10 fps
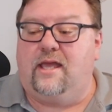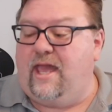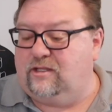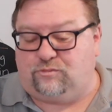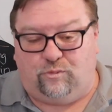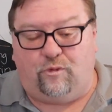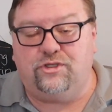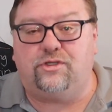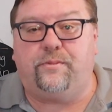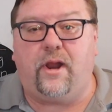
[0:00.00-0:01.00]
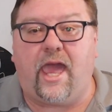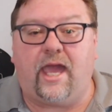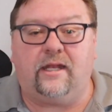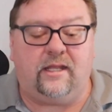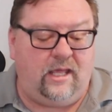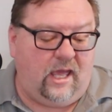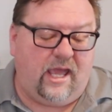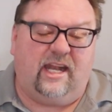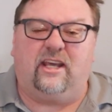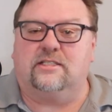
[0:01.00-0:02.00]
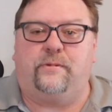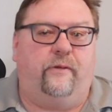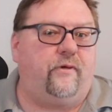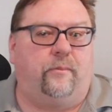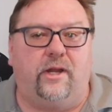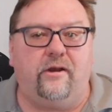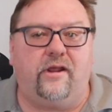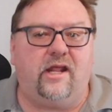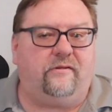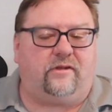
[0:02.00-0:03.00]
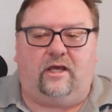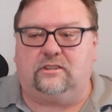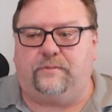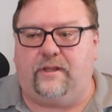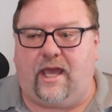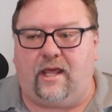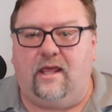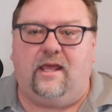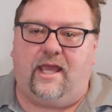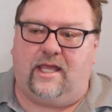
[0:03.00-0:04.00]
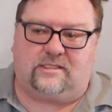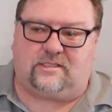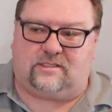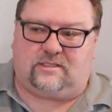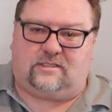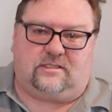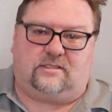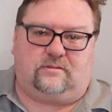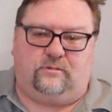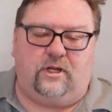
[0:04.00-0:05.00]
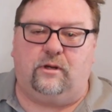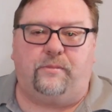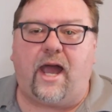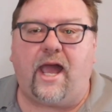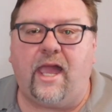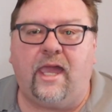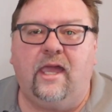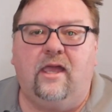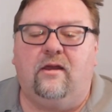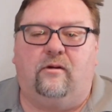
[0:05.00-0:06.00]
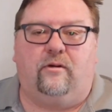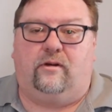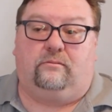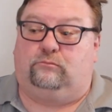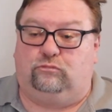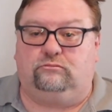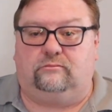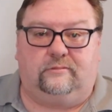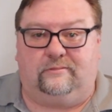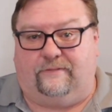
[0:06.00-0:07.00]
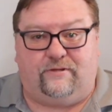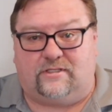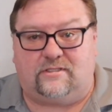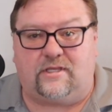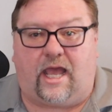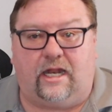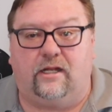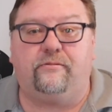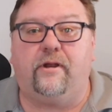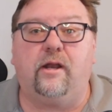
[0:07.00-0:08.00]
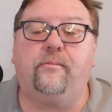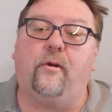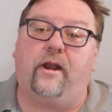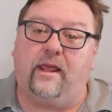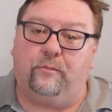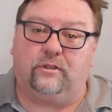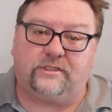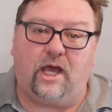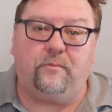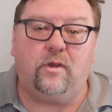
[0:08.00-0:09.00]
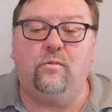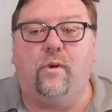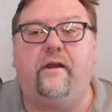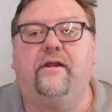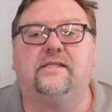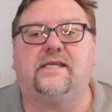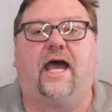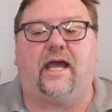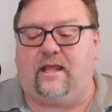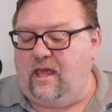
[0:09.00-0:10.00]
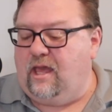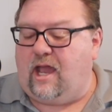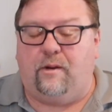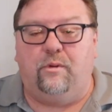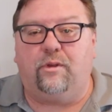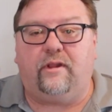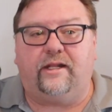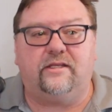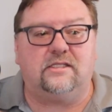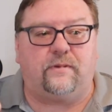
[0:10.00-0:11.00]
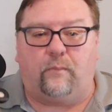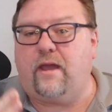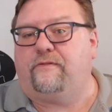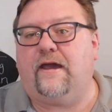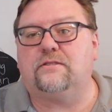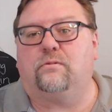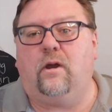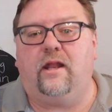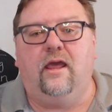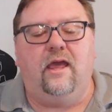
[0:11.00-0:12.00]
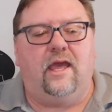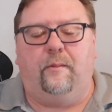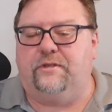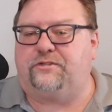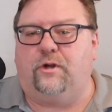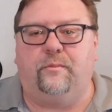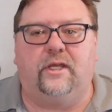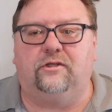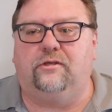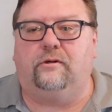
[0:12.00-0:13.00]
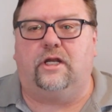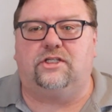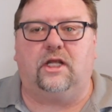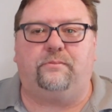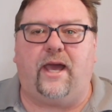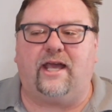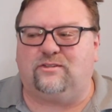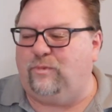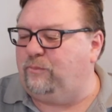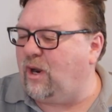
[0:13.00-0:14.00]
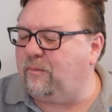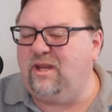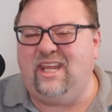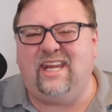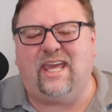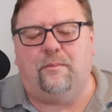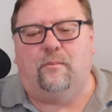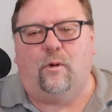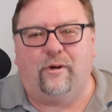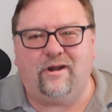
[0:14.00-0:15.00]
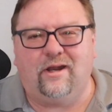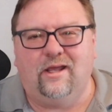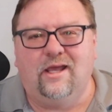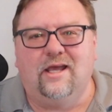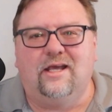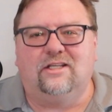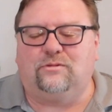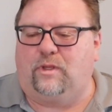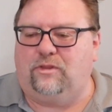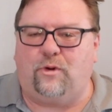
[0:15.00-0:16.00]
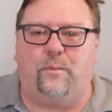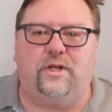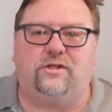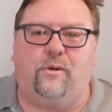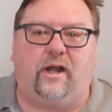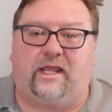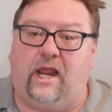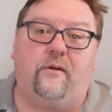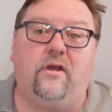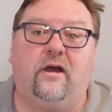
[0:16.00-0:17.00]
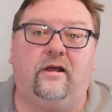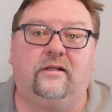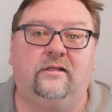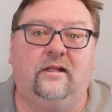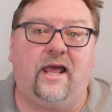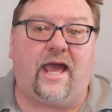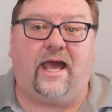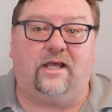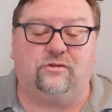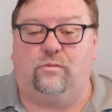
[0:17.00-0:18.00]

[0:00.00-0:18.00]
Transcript: It's really super handy. It tells me if I'm near it. It tells me that it's nearby, or if it's at a different airport, it will tell me where it's at. I really like this. My wife has one, and we throw them into our check bags. We probably need to get more, so we can throw them into our carry-on as